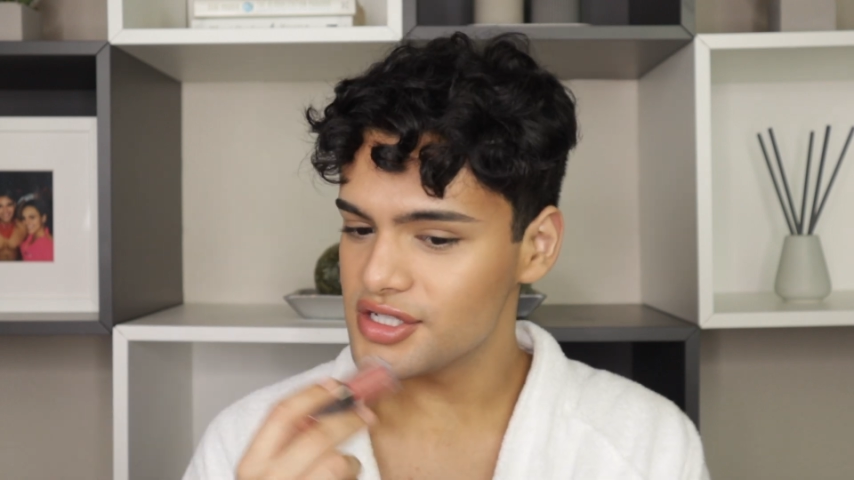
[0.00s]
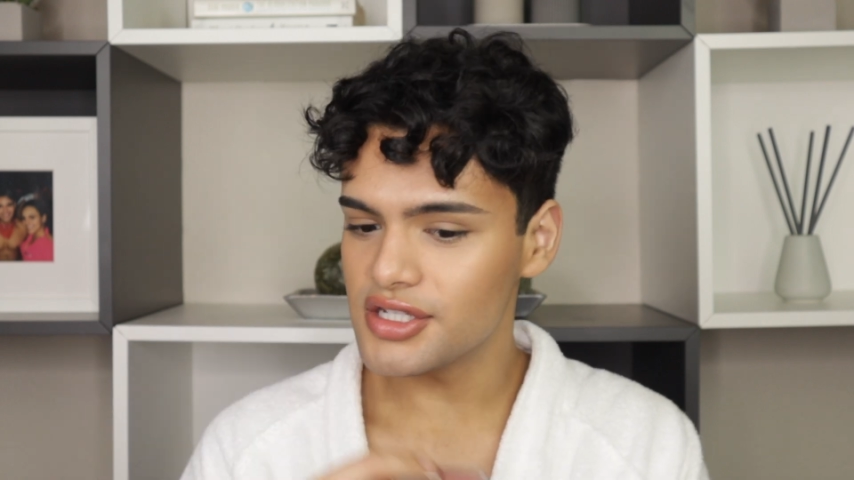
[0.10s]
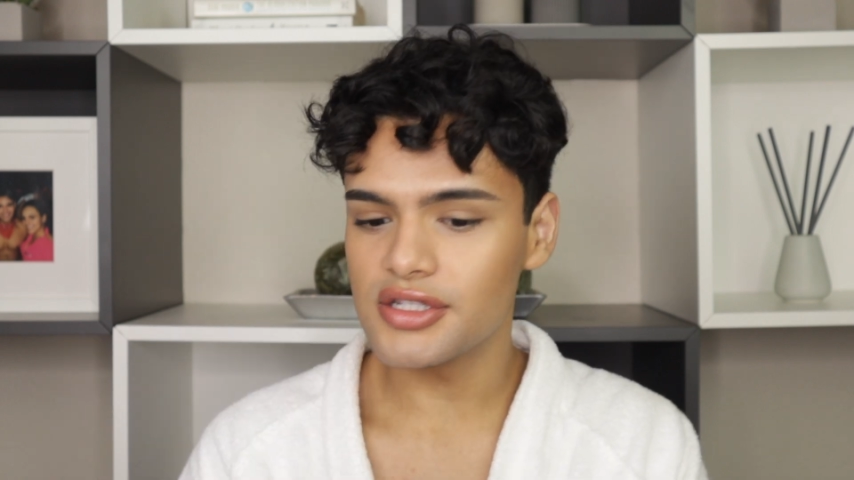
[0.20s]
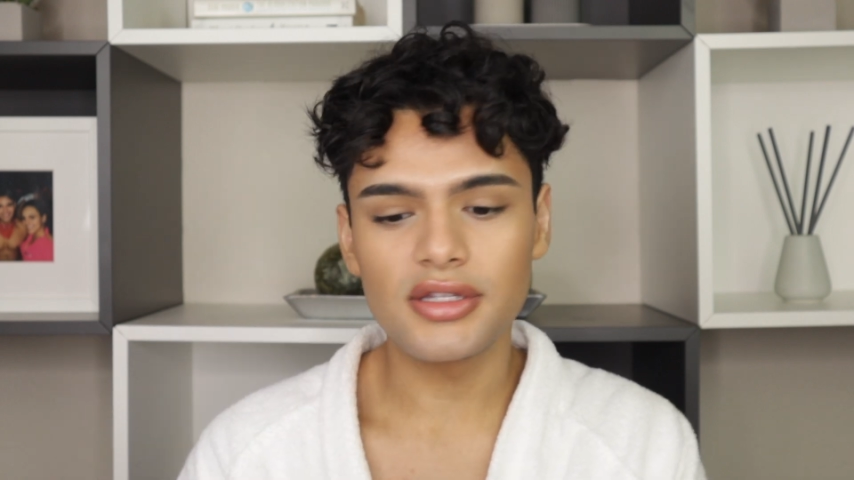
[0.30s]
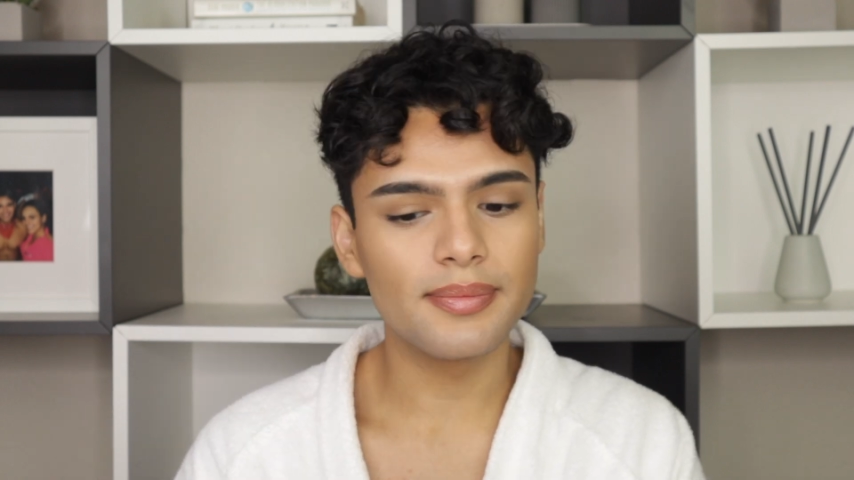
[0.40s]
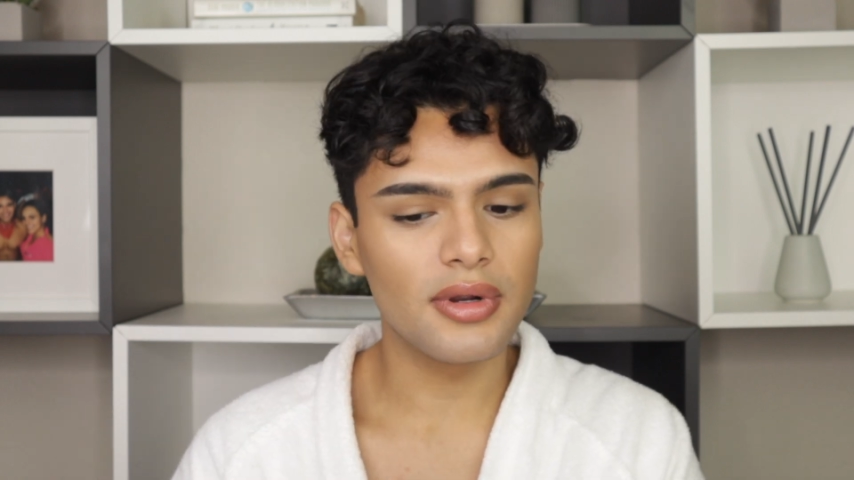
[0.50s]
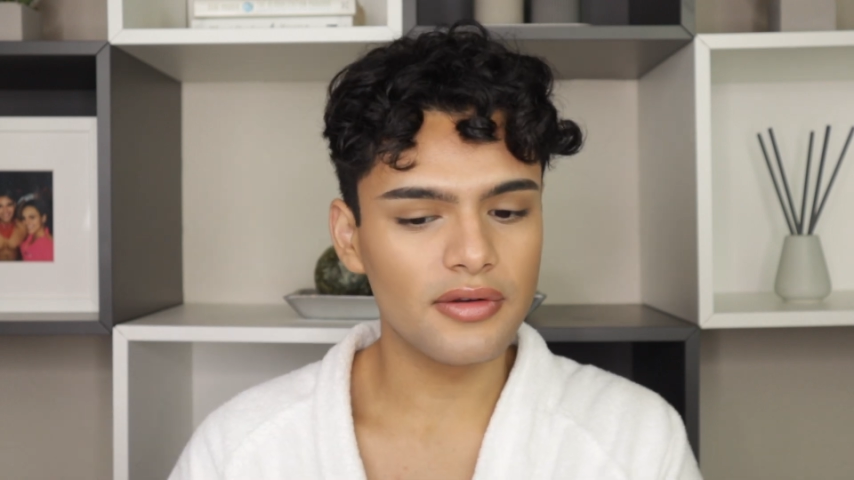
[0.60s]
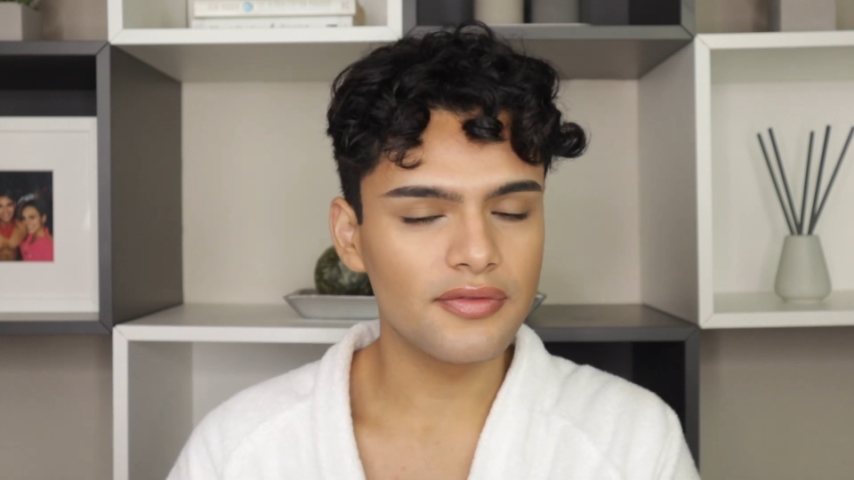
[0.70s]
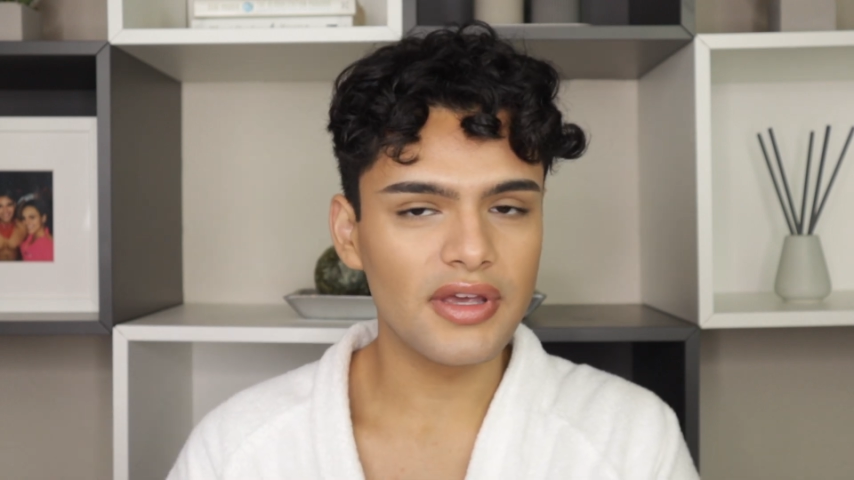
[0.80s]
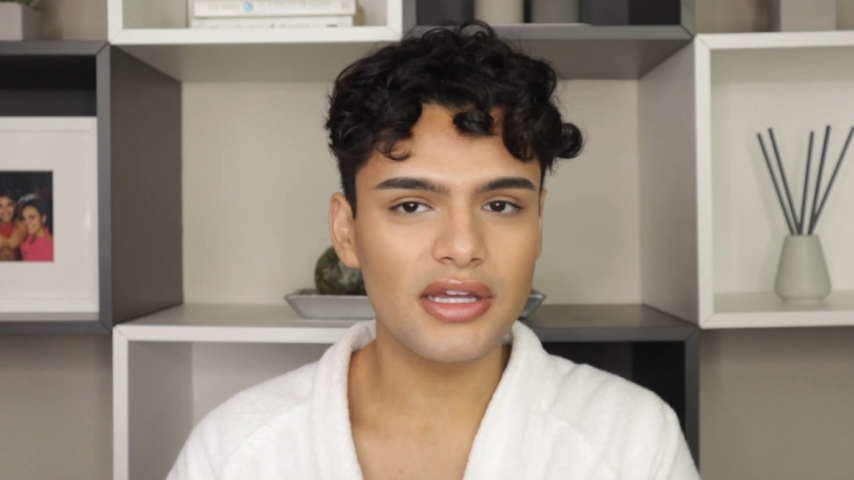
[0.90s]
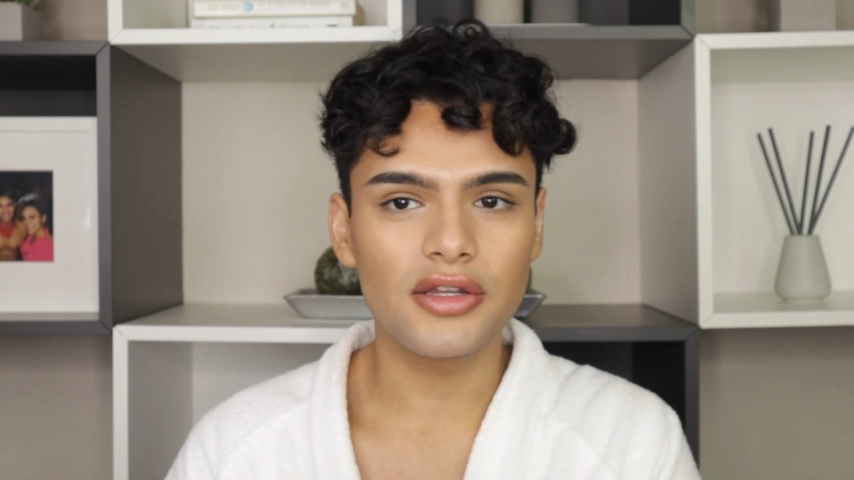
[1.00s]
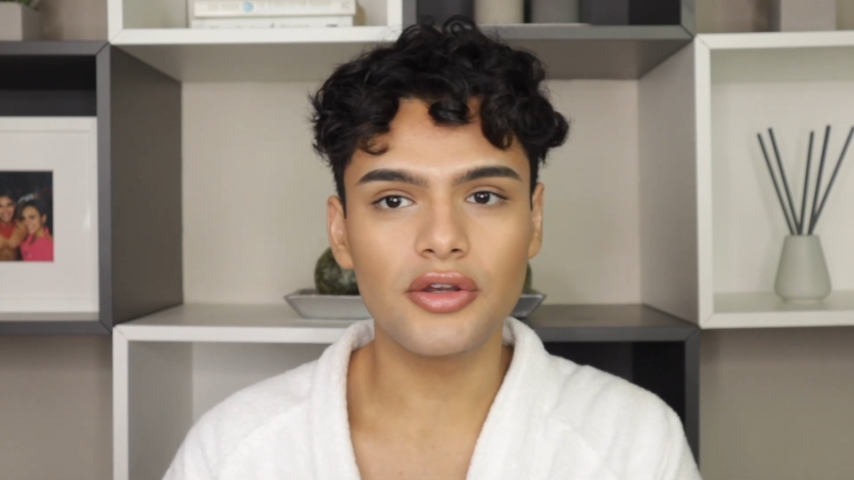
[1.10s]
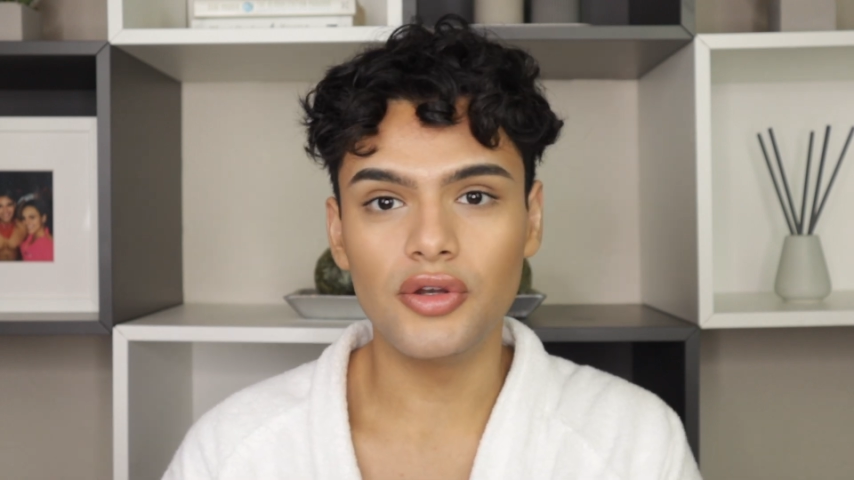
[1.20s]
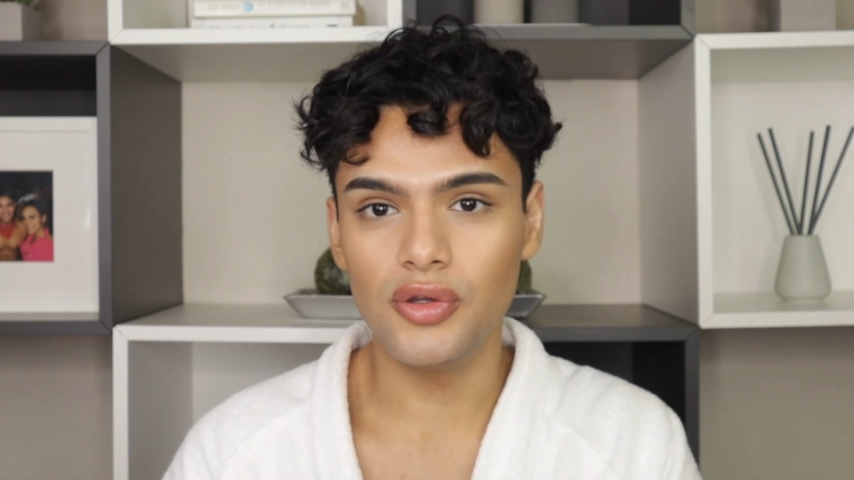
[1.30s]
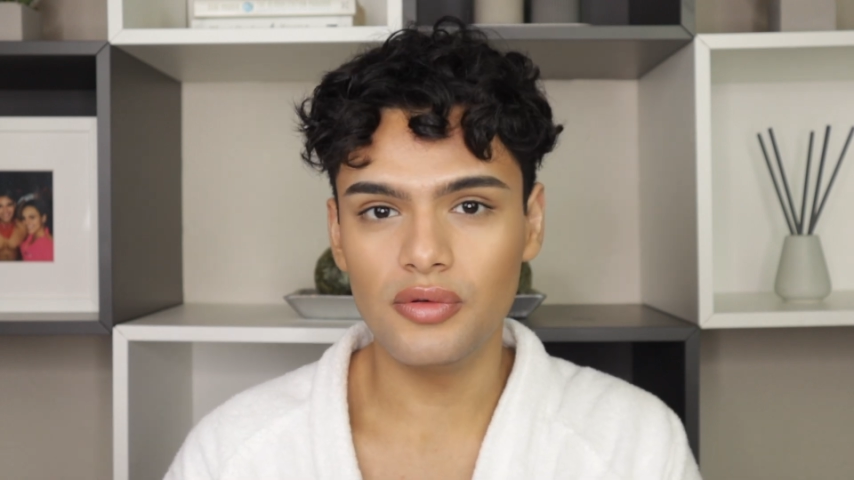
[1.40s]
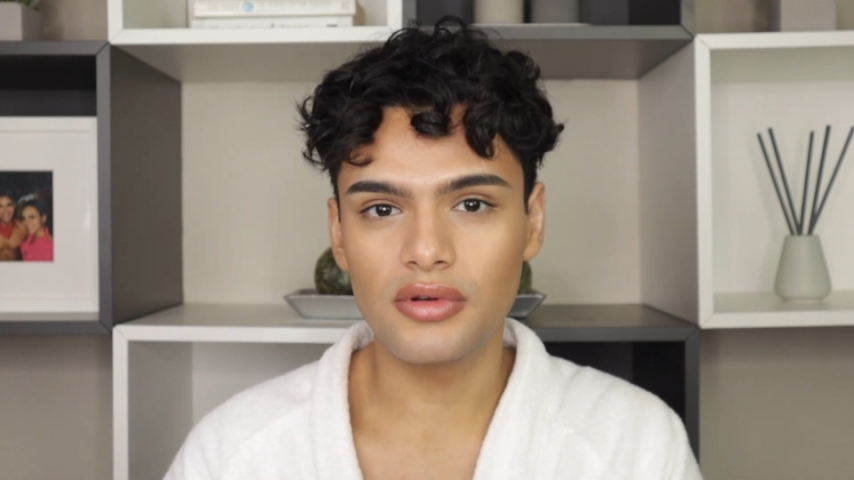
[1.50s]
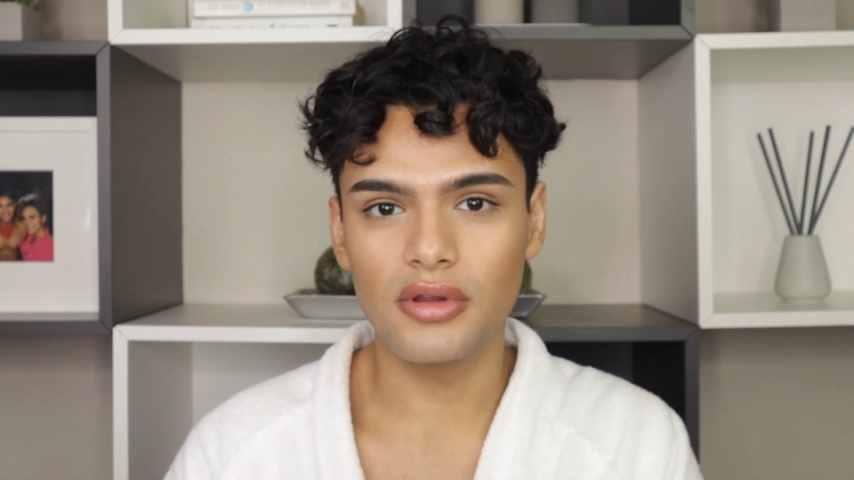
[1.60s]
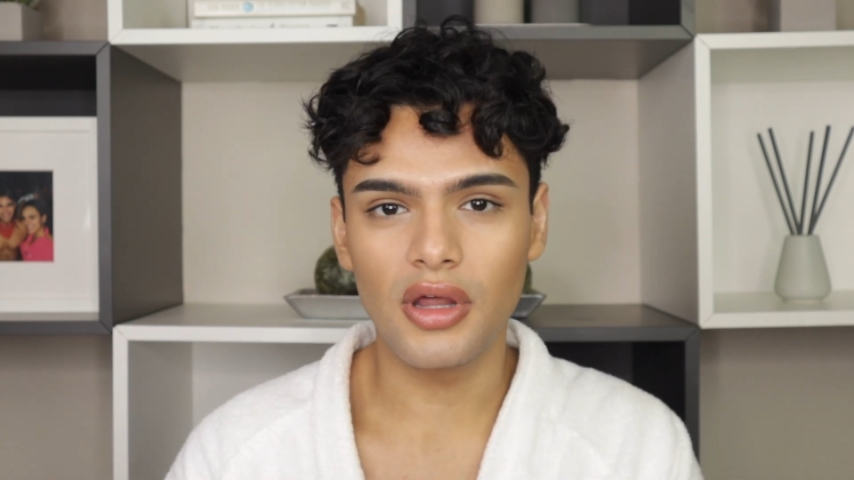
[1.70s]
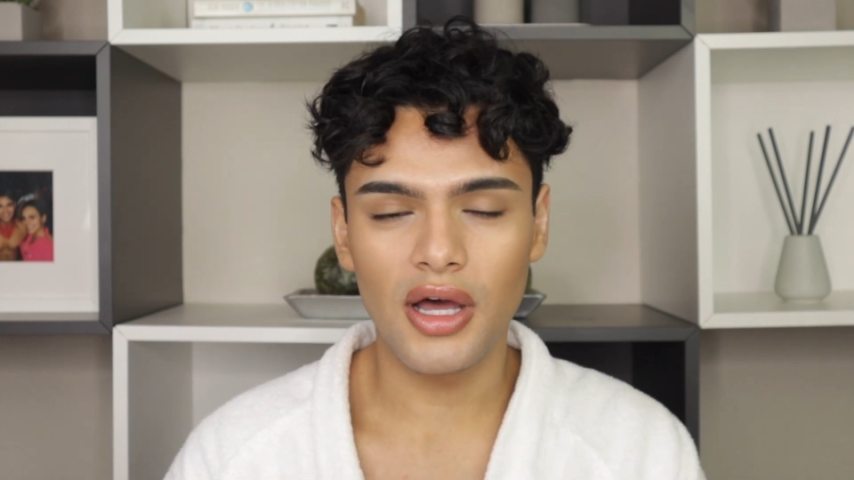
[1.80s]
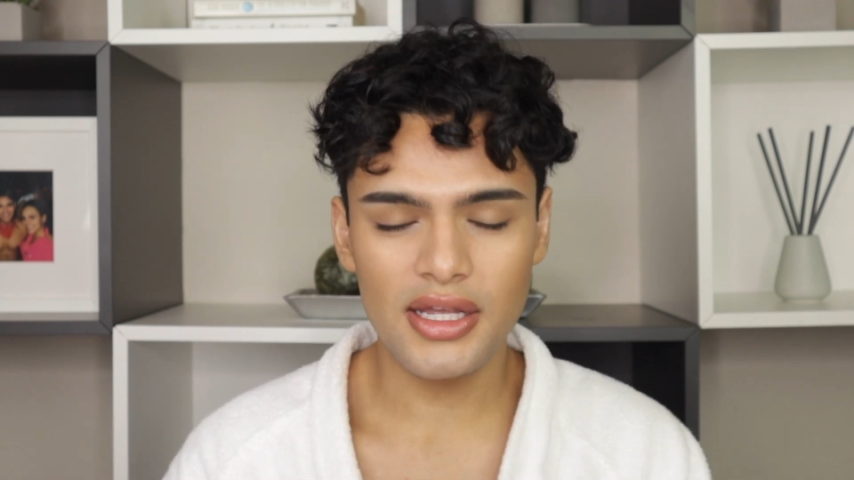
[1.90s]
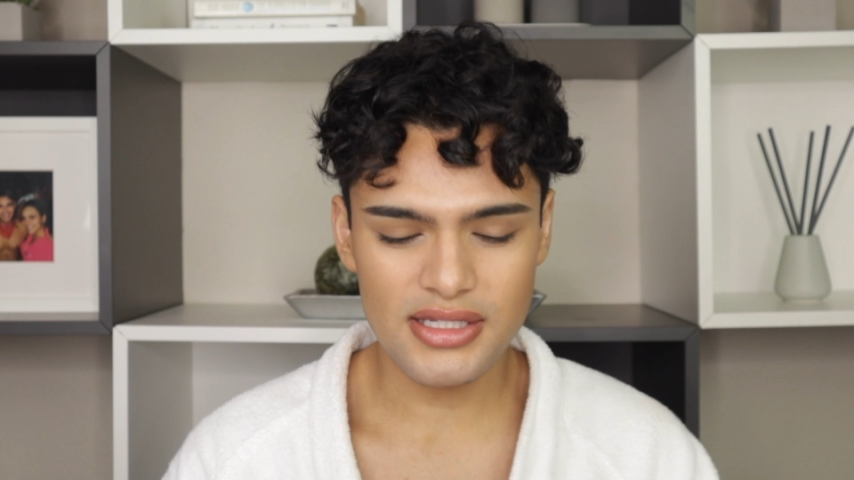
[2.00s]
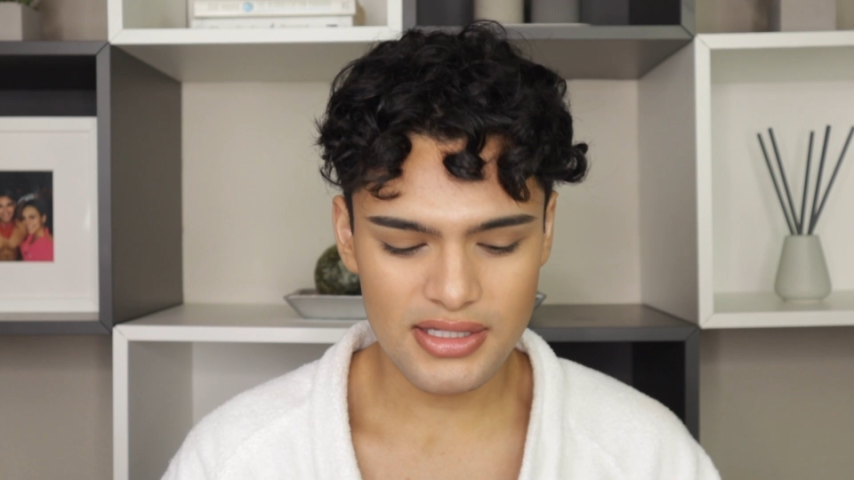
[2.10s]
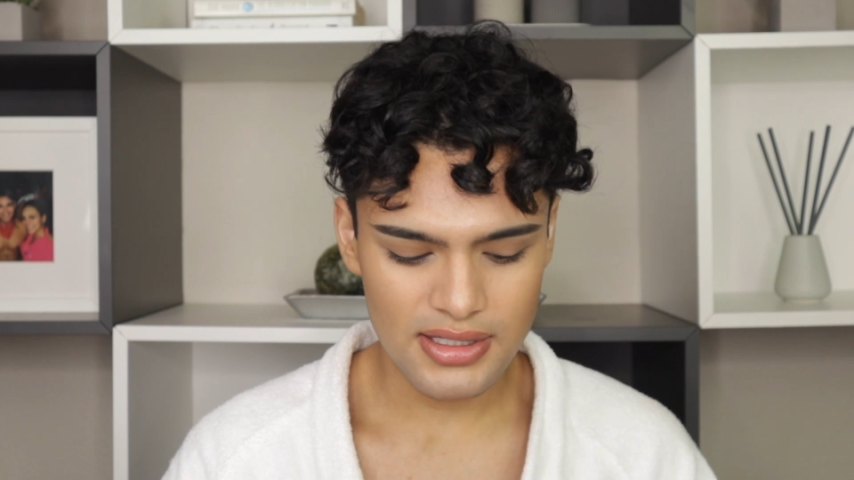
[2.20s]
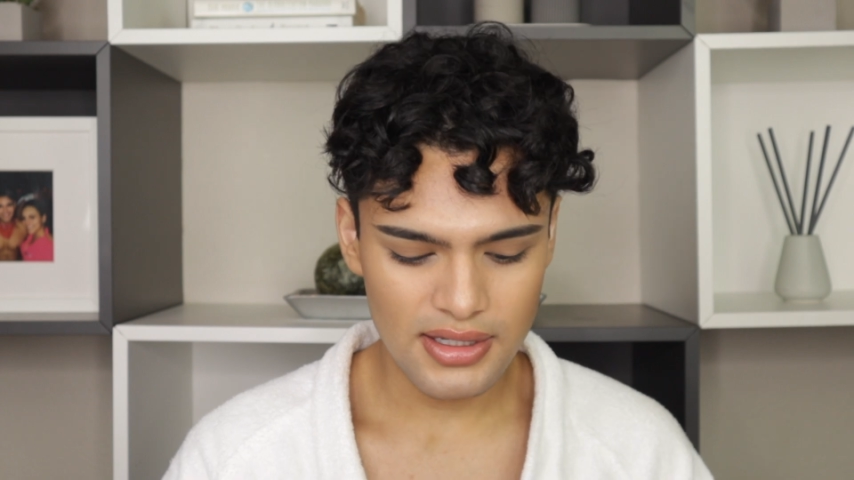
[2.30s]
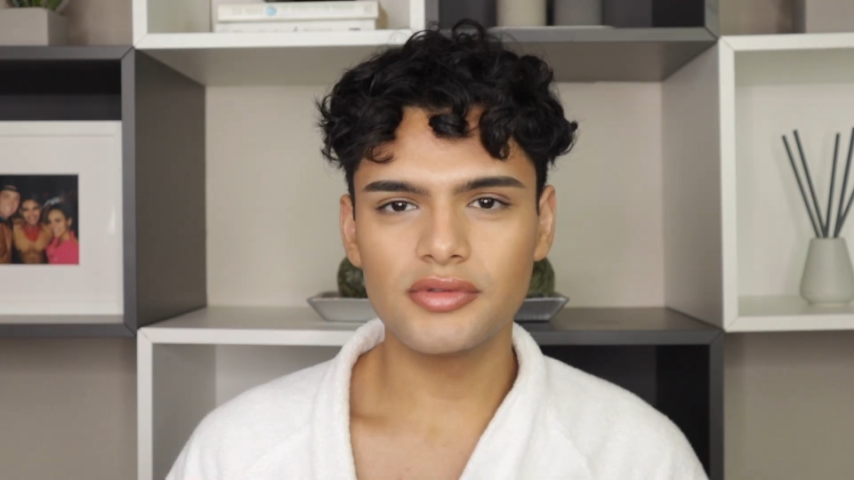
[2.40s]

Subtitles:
just the perfect nude gloss.